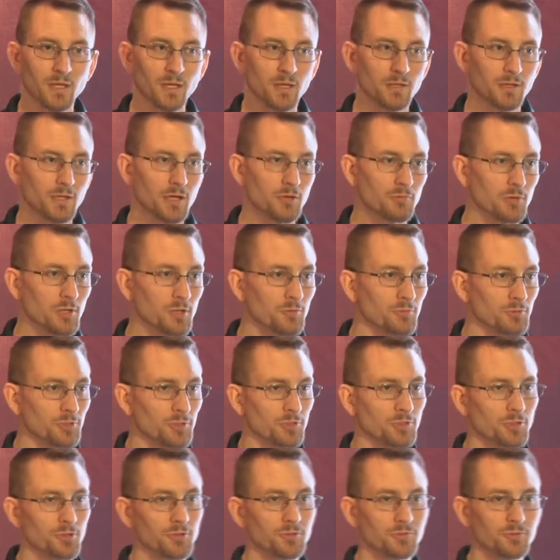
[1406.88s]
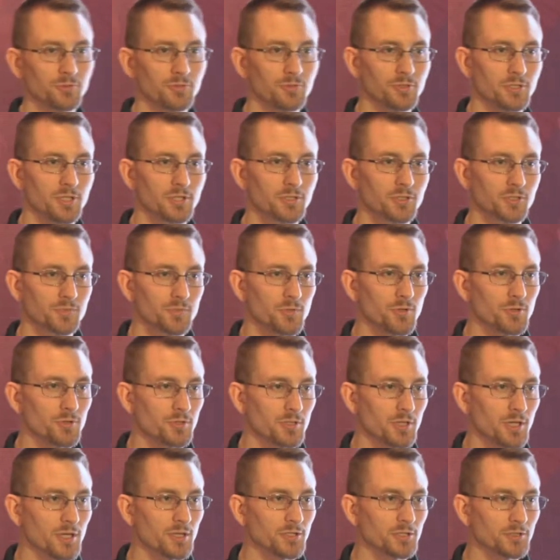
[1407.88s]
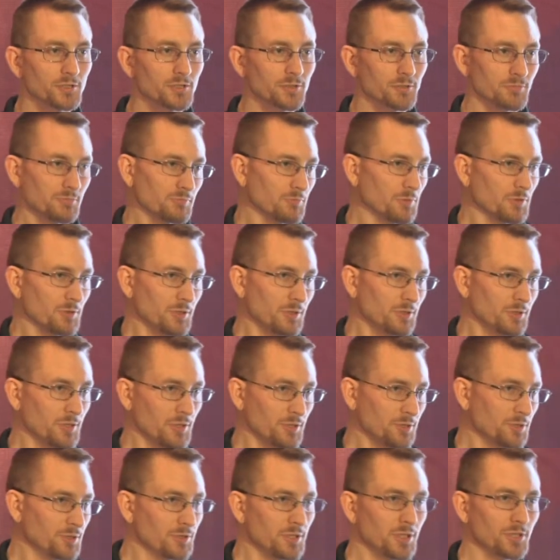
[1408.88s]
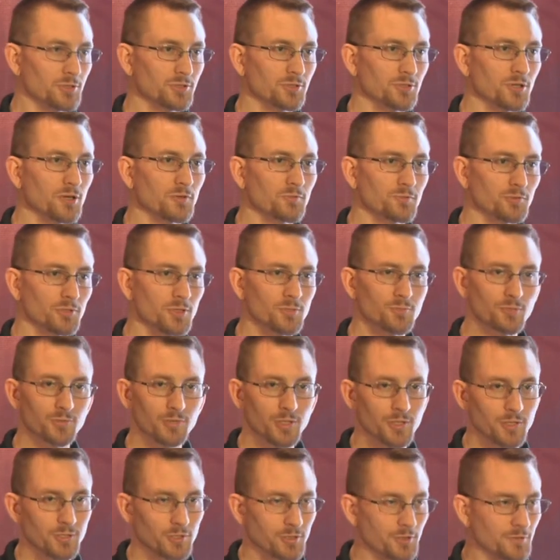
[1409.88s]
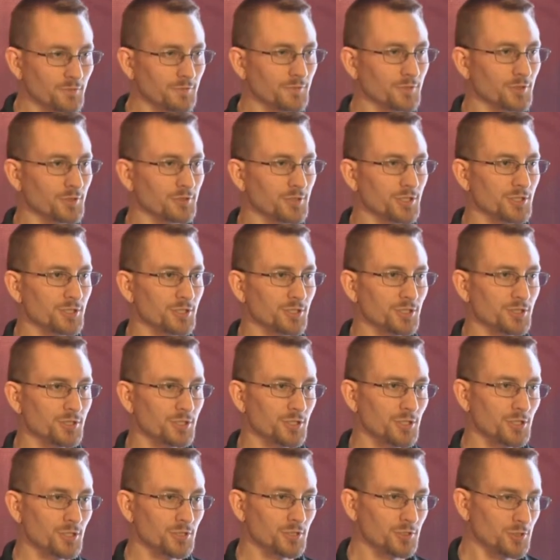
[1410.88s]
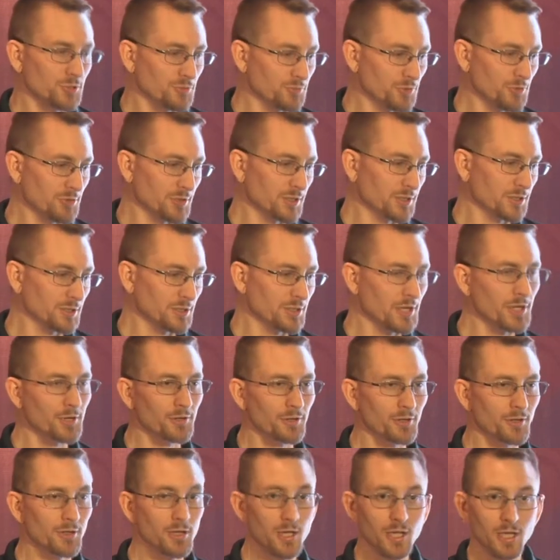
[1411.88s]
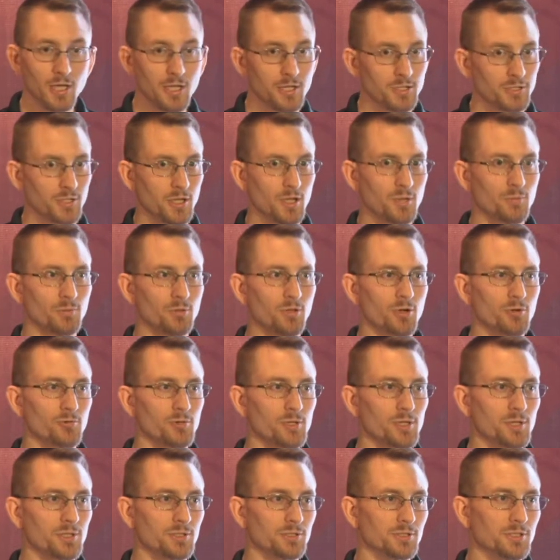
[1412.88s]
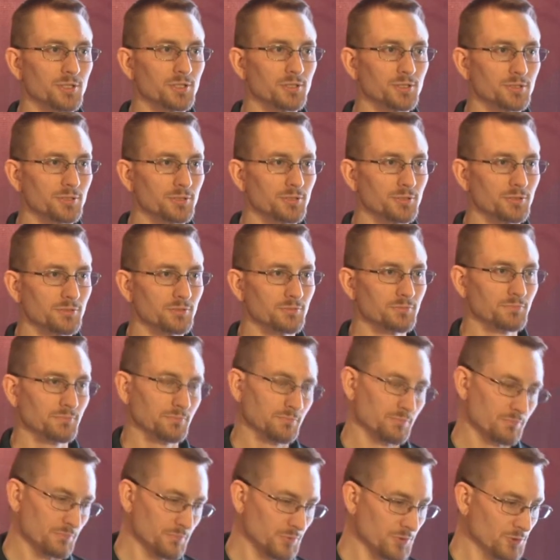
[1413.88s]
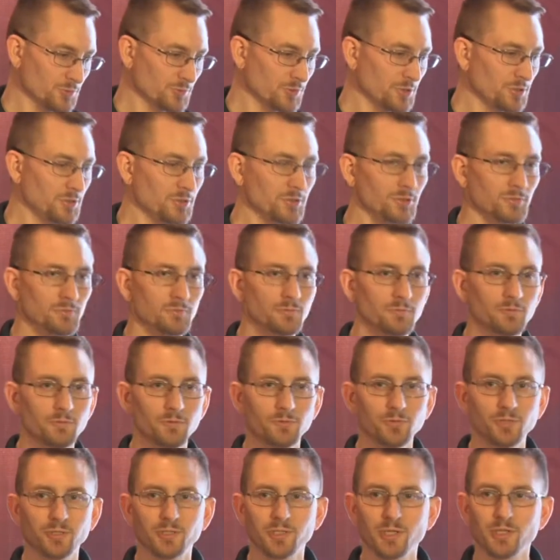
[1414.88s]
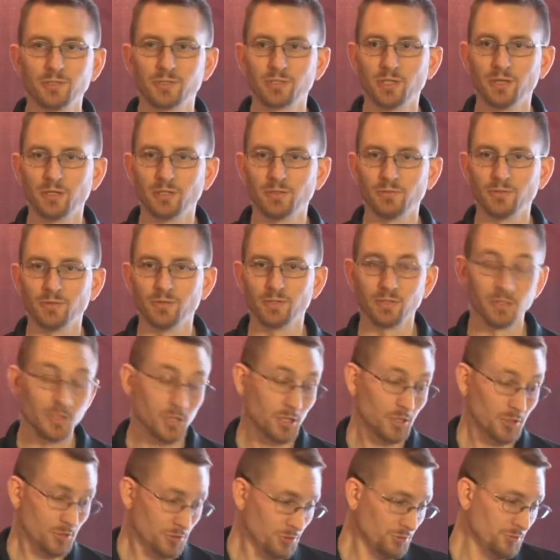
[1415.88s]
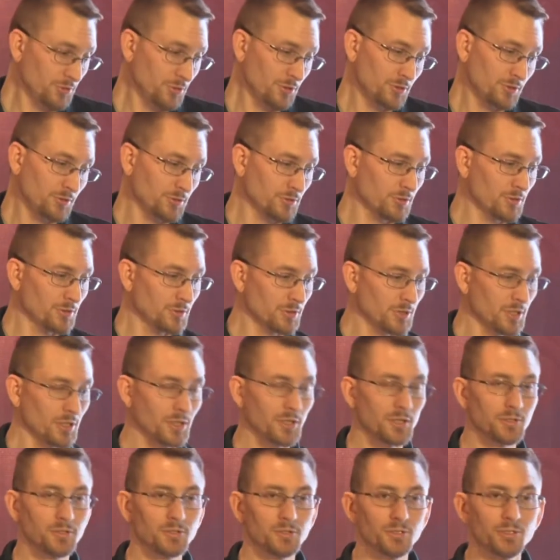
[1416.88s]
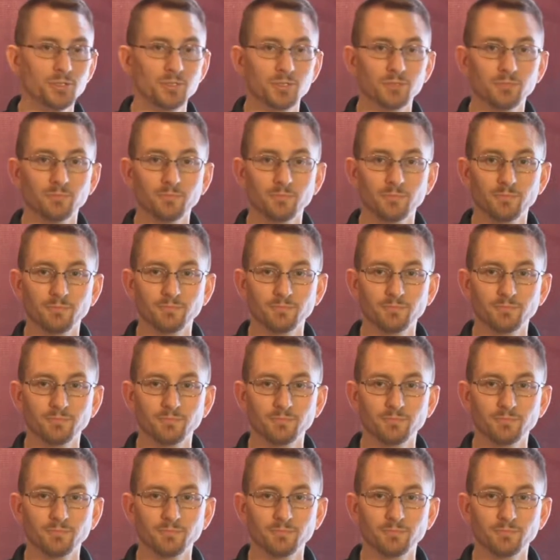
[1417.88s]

That way, when you go through your next smoke test, in your next software upgrade or configuration change, you won't get an error. Table already exists. This way, you can fully test out everything, including your deletion.